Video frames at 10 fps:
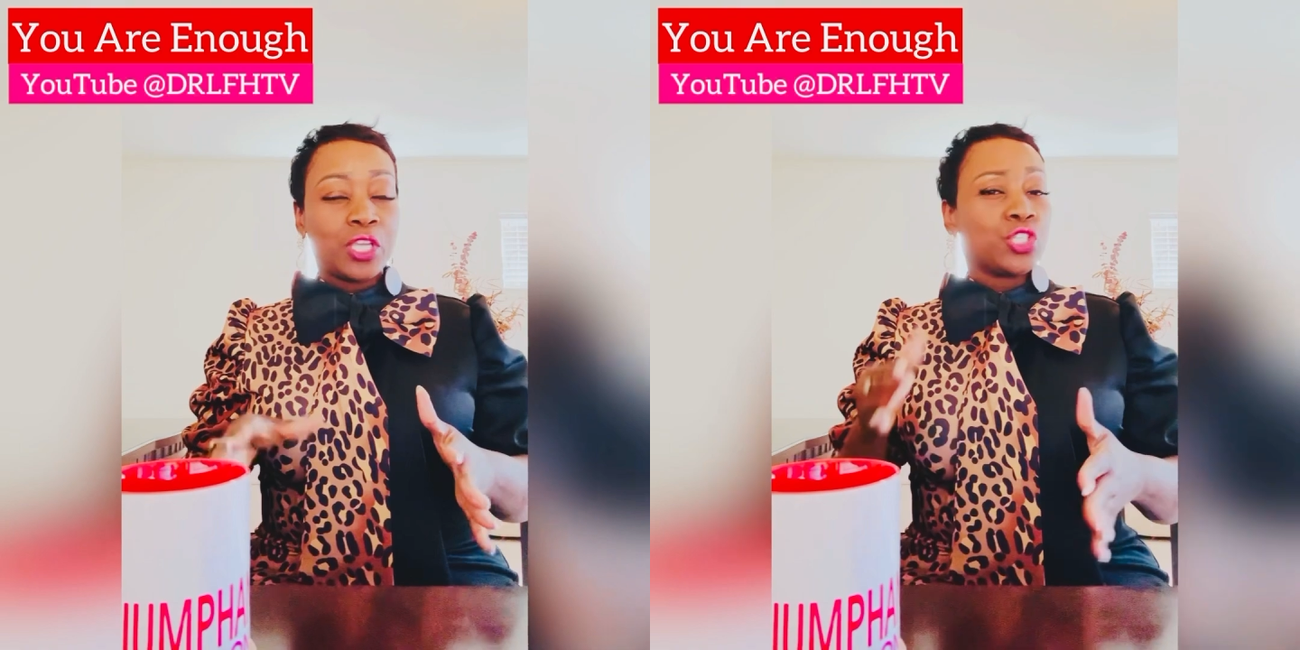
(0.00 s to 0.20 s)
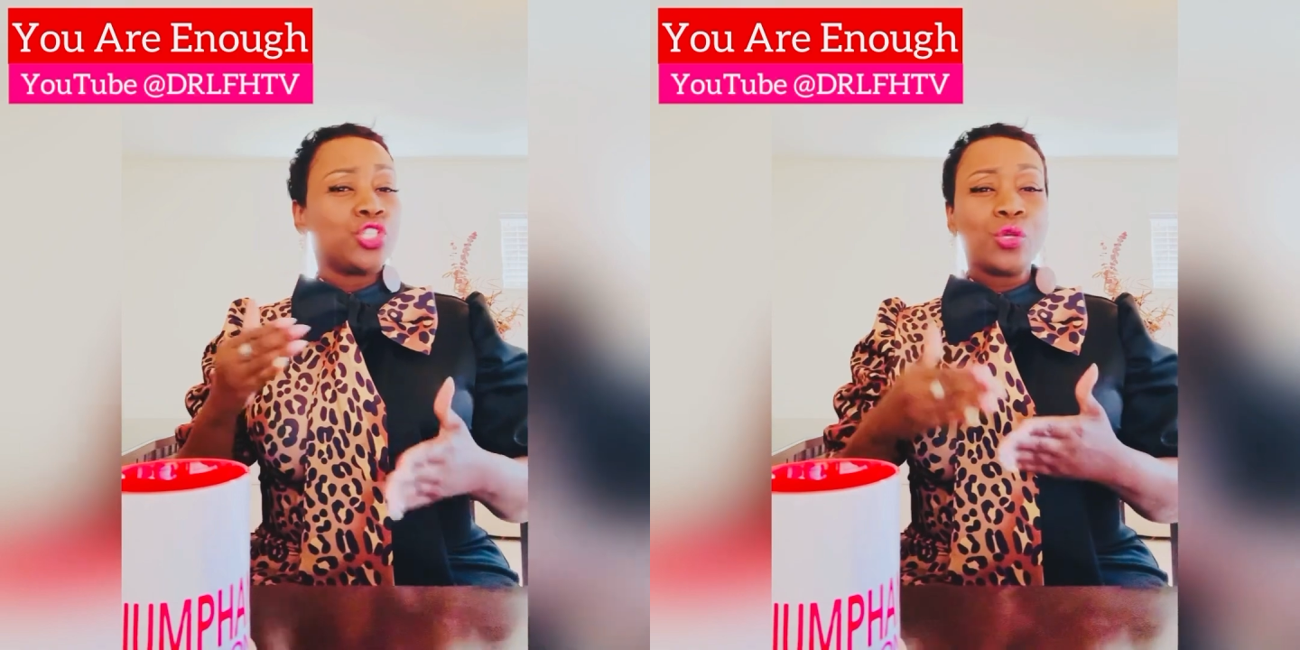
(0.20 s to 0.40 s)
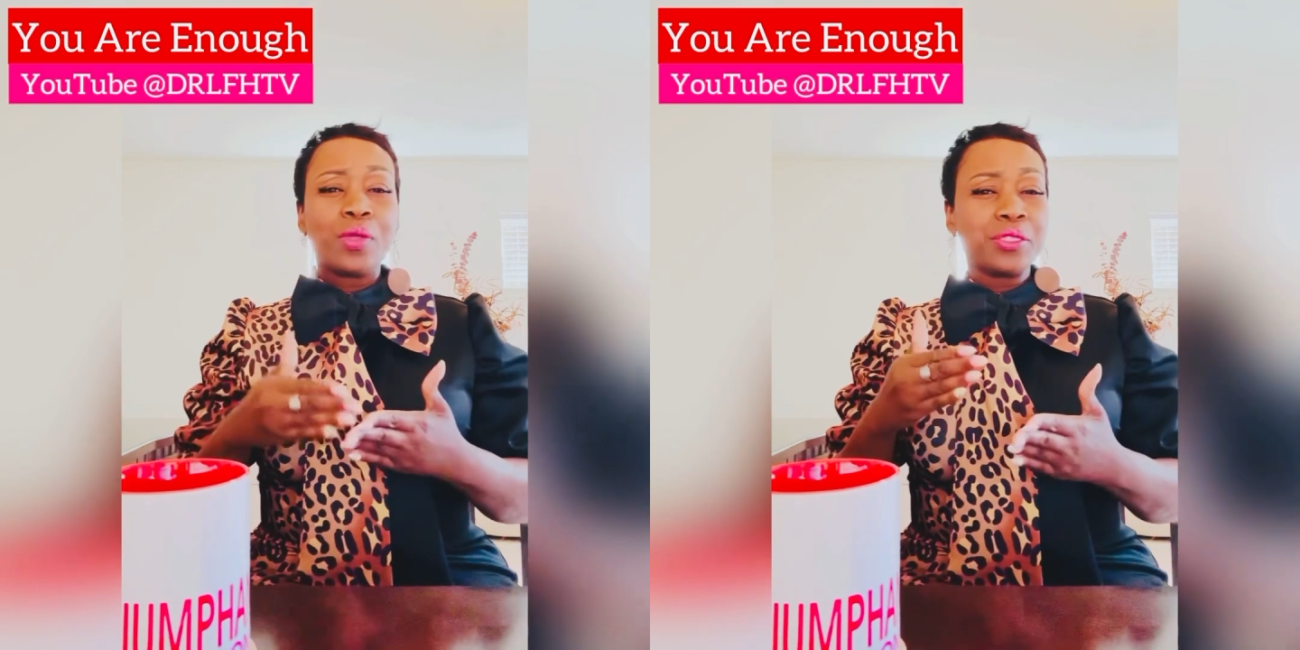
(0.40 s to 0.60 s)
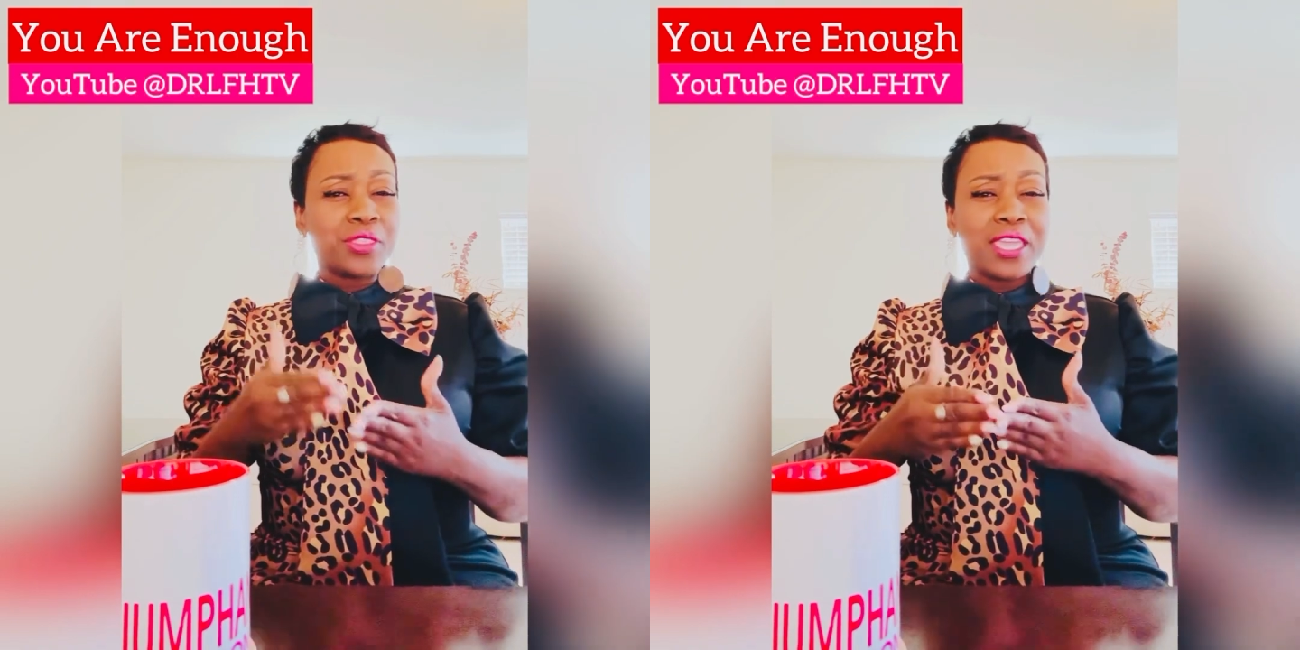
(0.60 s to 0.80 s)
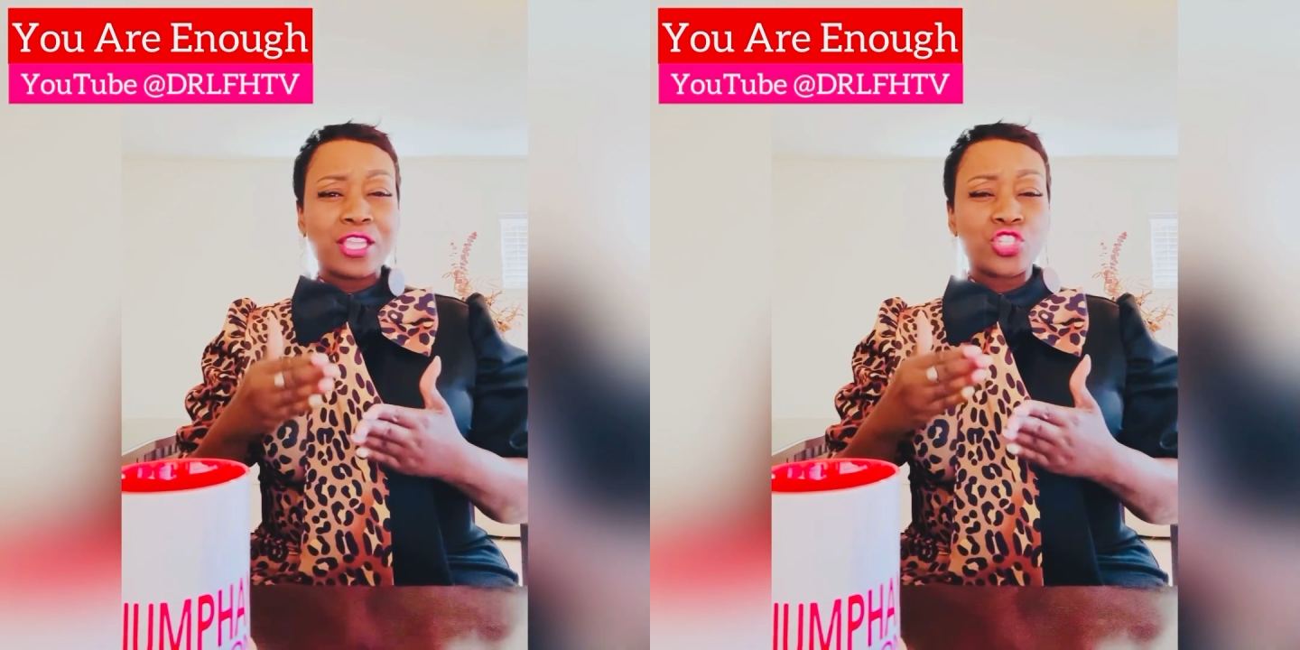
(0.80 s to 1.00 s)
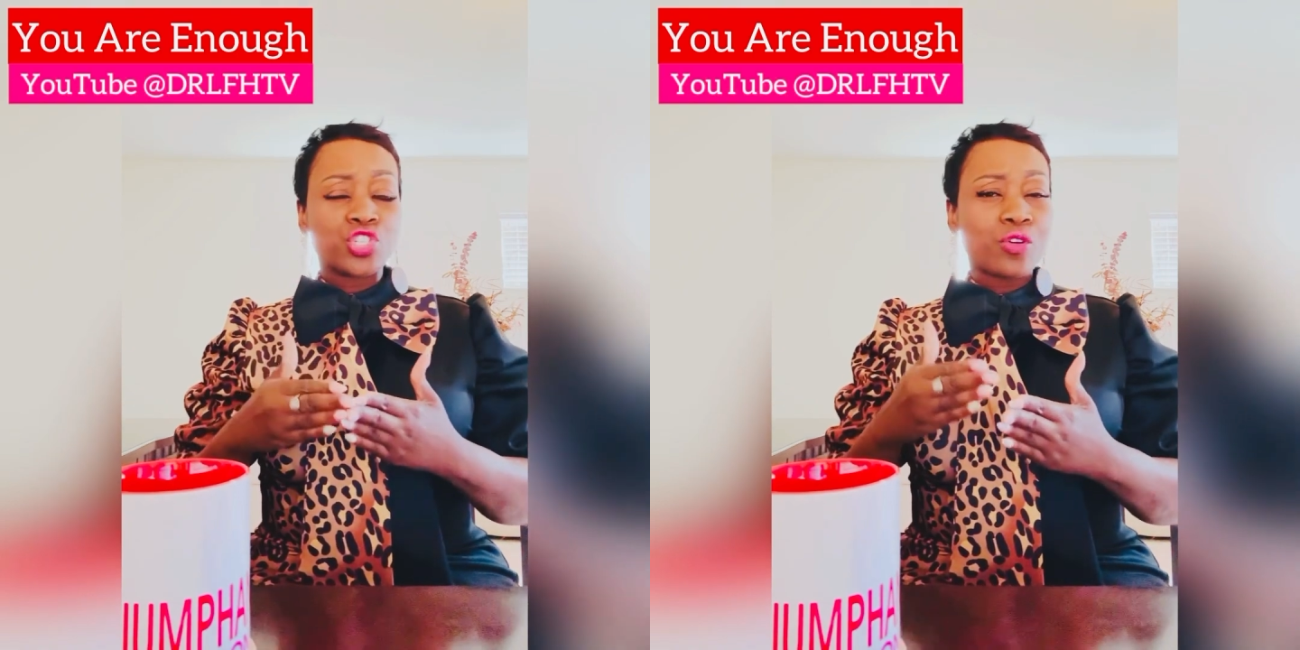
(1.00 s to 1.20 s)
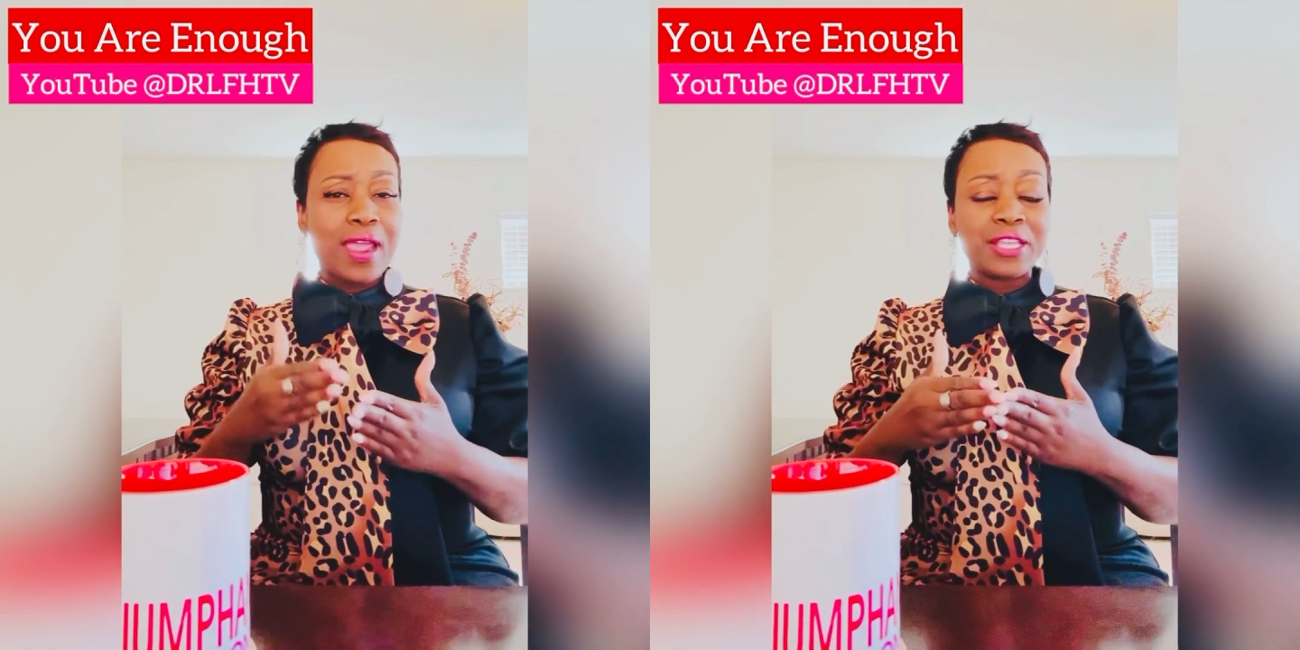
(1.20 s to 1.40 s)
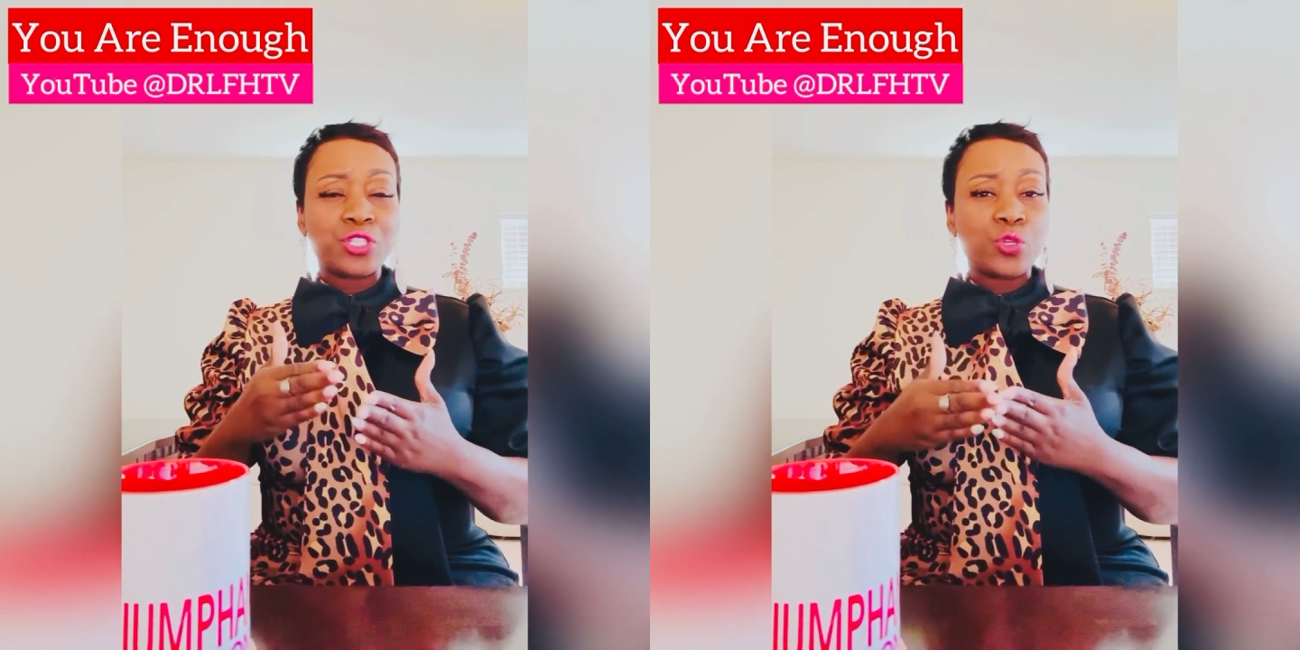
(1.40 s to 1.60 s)
Doing things,
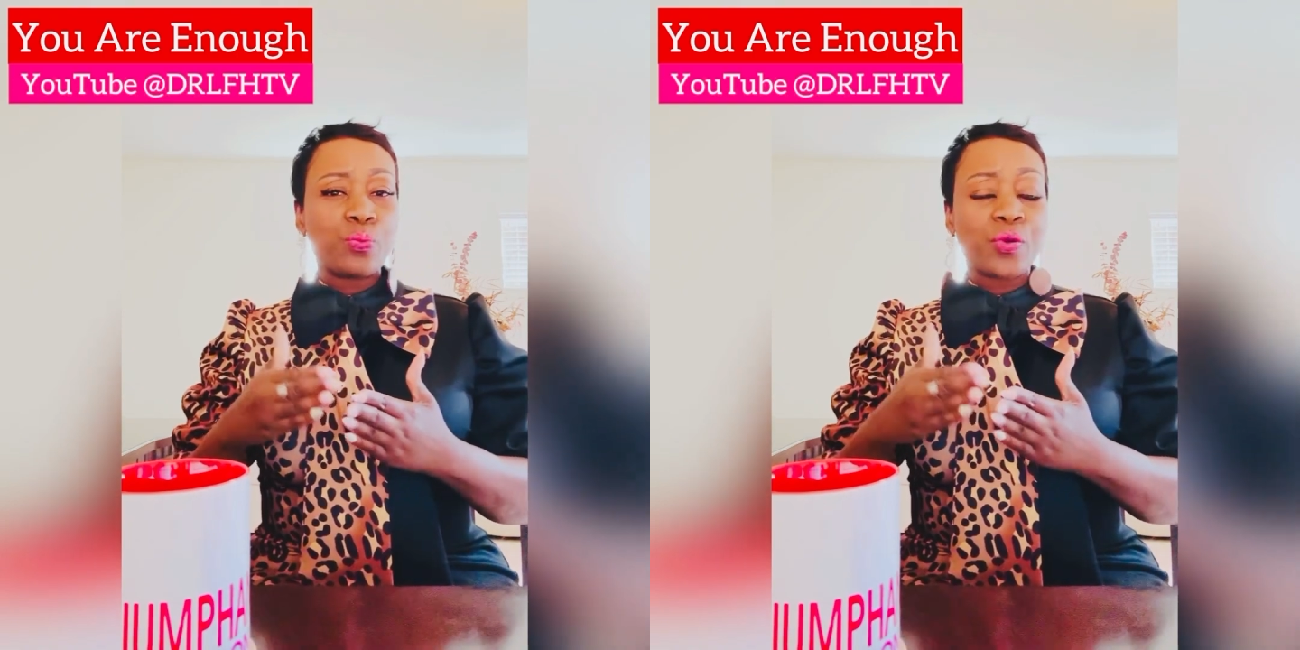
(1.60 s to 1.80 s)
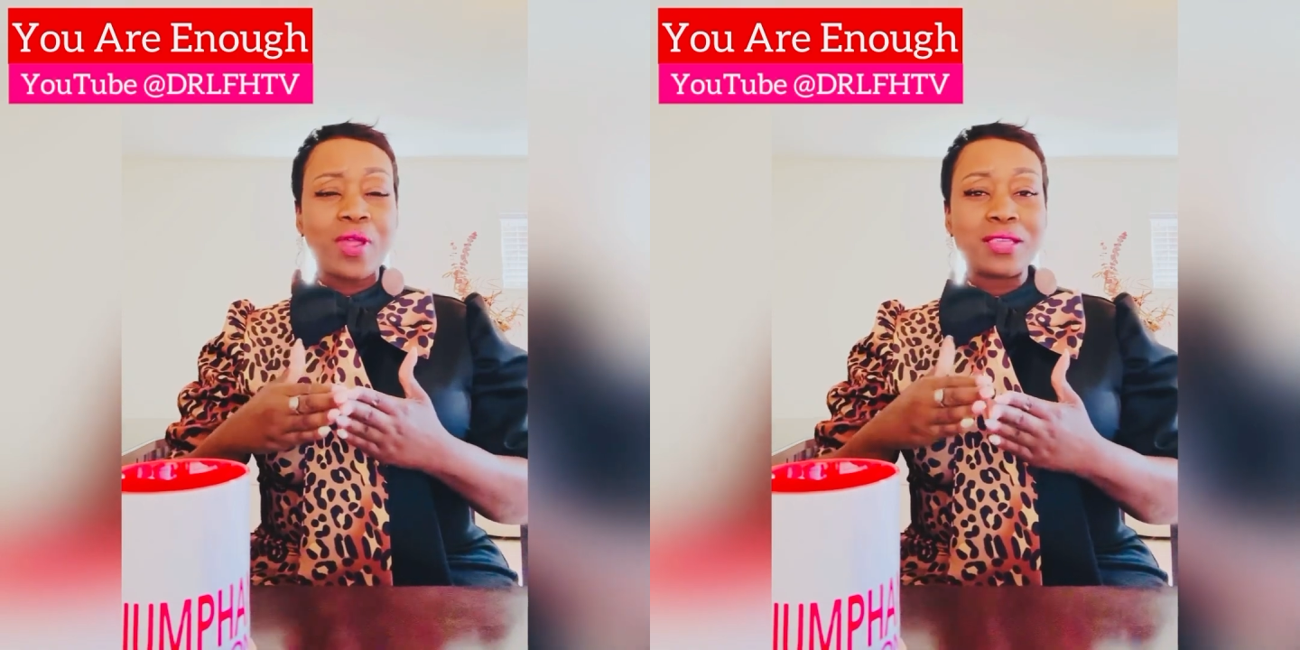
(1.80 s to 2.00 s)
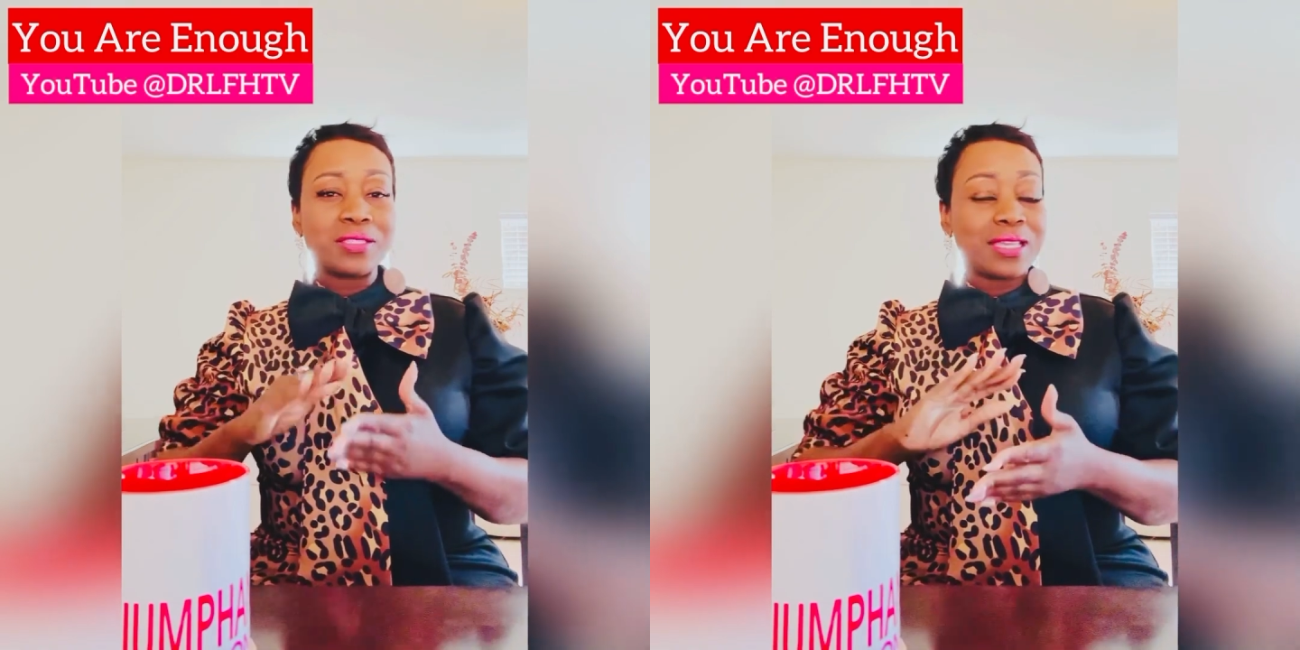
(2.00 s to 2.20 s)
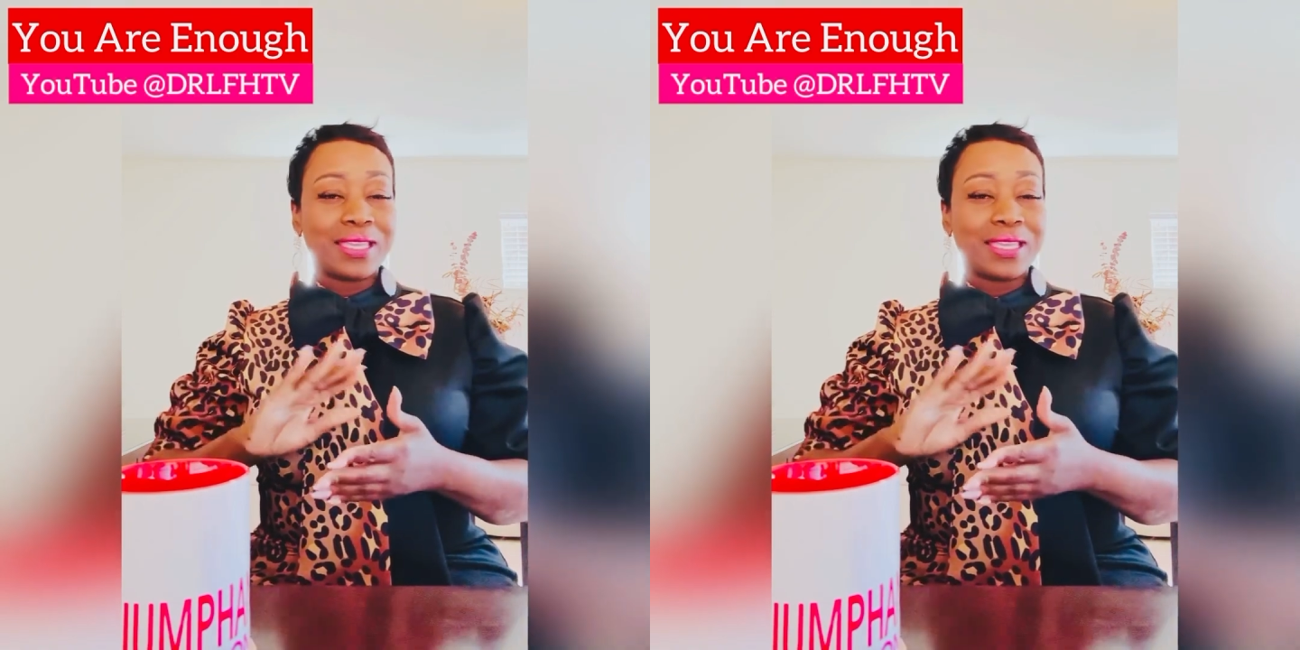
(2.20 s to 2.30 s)
trying to press